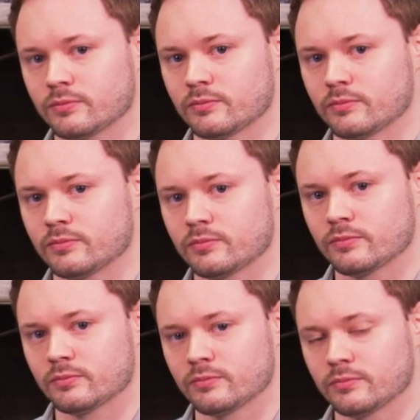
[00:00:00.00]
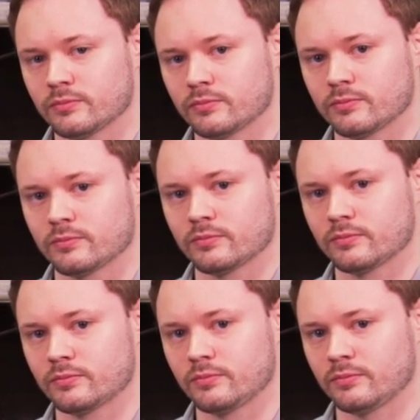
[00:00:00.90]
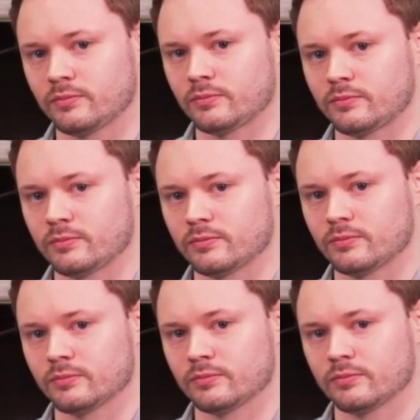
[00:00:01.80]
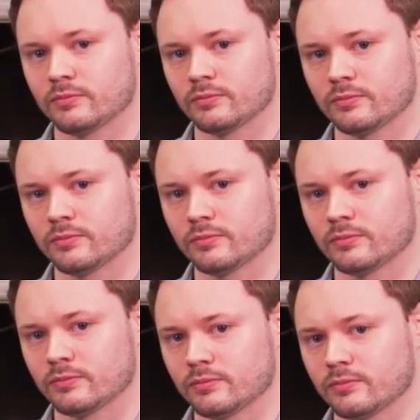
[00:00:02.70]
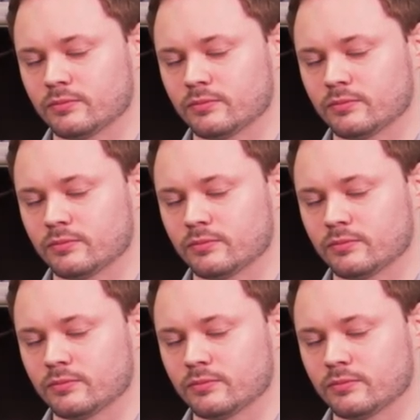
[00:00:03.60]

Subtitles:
(silent)